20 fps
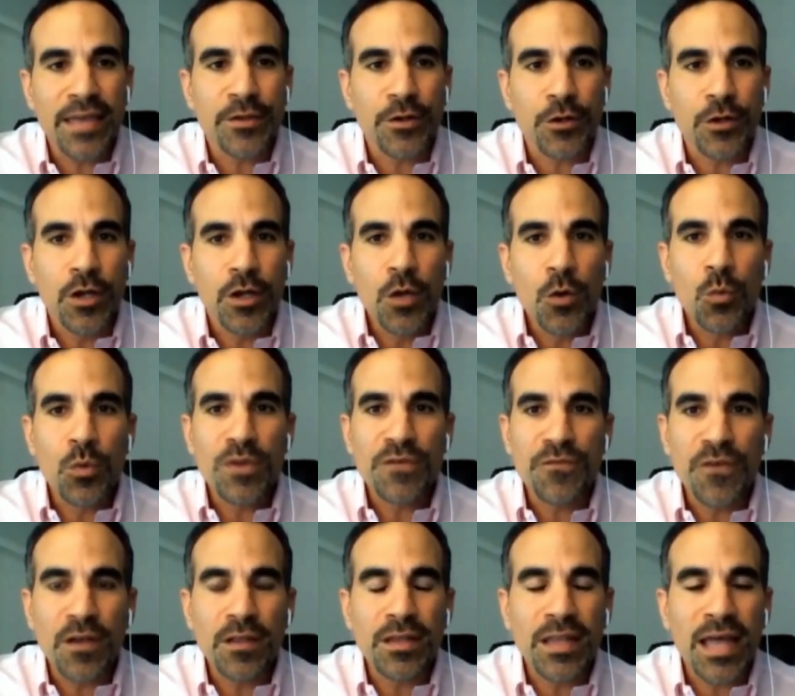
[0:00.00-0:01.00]
Jason
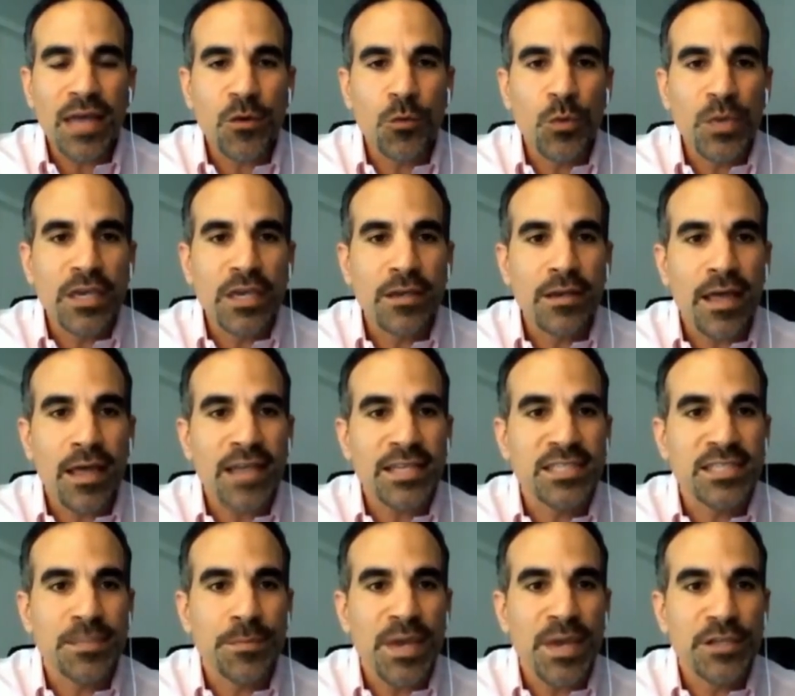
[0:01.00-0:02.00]
Salemi is an
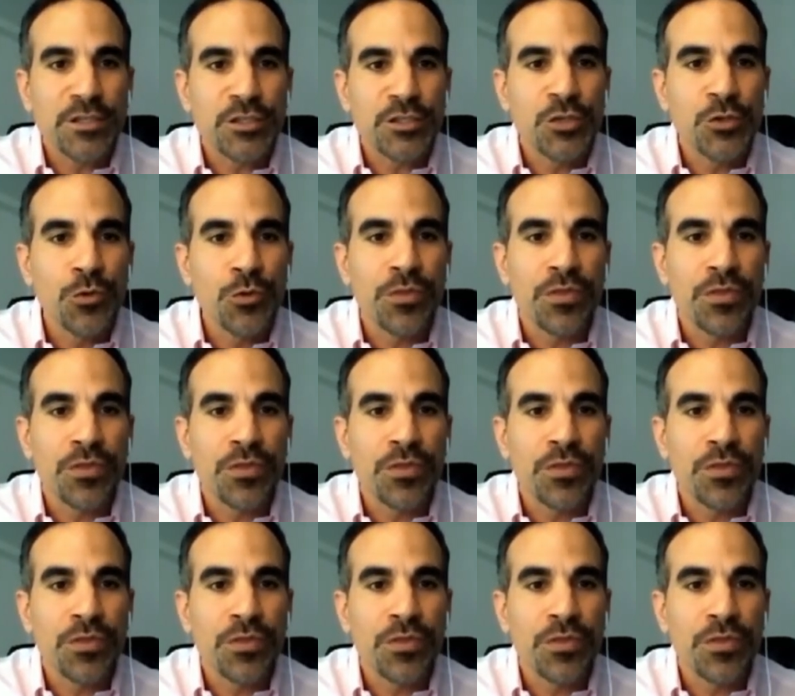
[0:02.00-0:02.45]
epidemiologist at